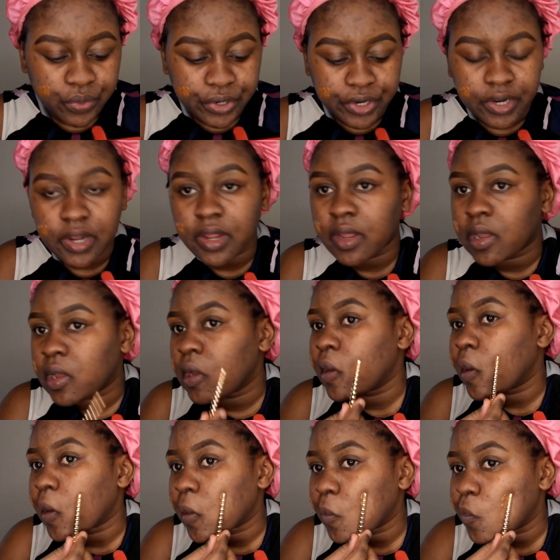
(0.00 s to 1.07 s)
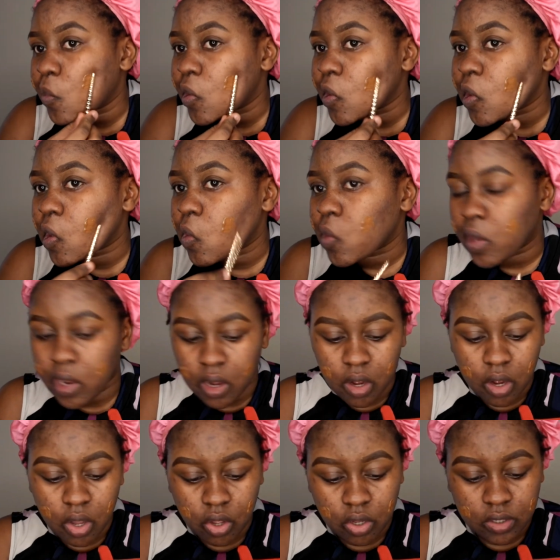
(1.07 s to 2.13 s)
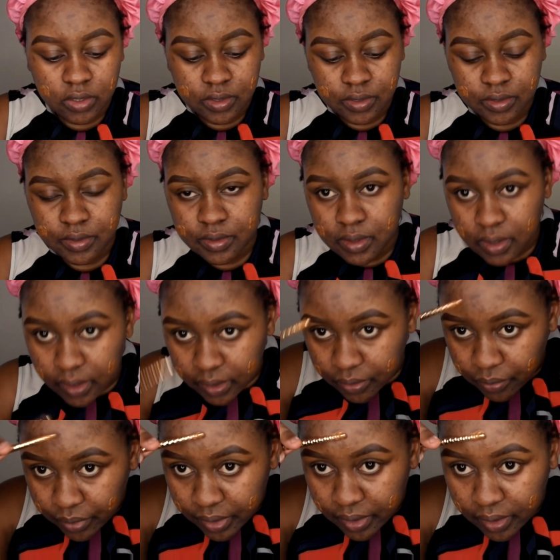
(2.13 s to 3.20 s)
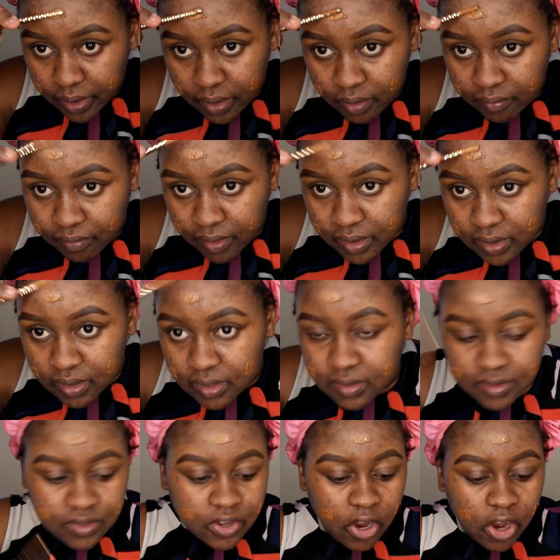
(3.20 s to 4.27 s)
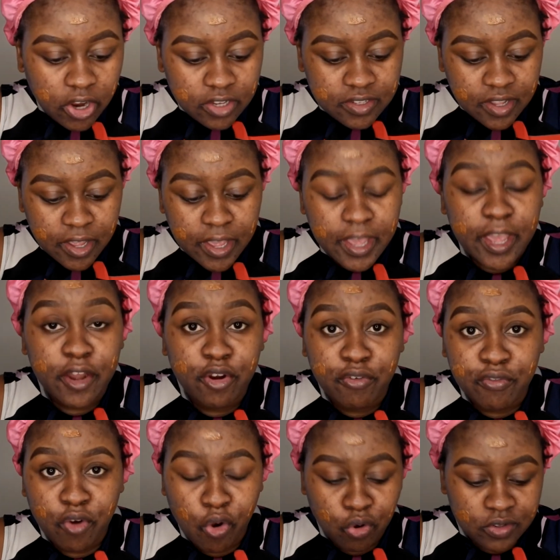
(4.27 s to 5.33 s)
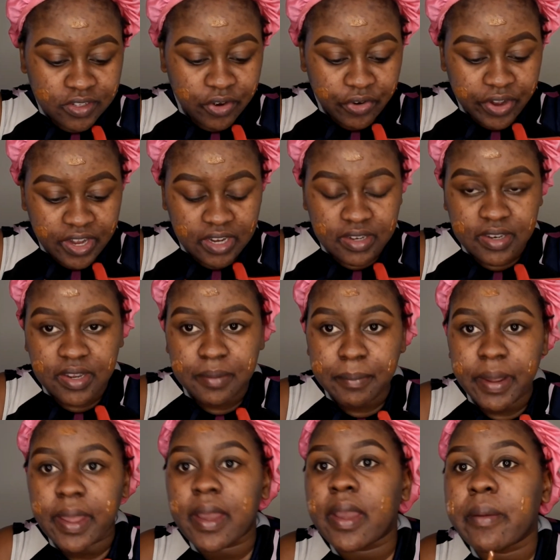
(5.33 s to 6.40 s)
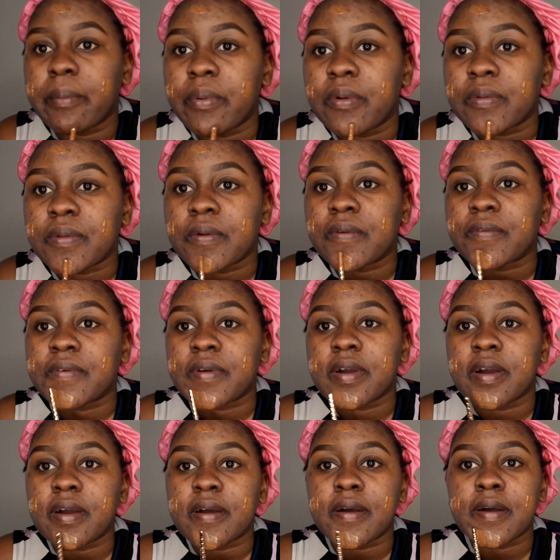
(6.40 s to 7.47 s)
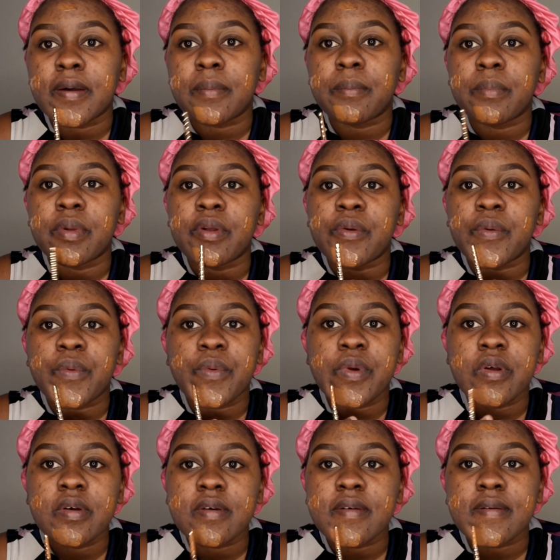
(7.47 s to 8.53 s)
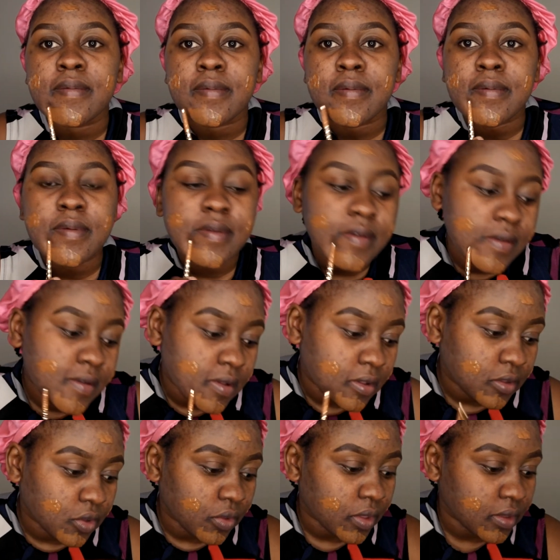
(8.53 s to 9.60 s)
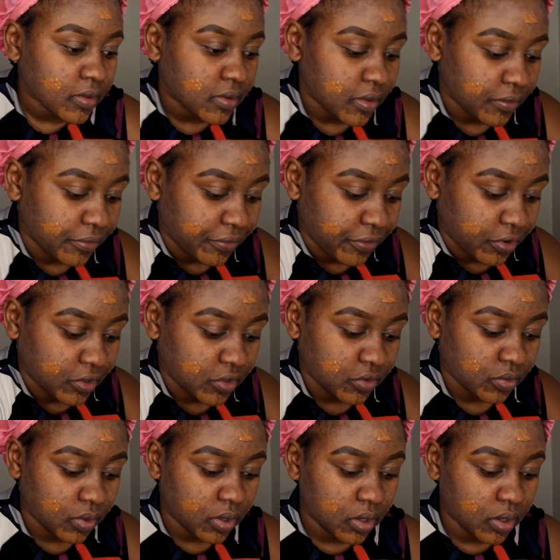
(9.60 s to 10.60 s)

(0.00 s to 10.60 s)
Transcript: So you guys, I usually use the Maybelline Fit Me foundation, so I'm just gonna place that on the places where I break out a lot. I just put that, and then I take my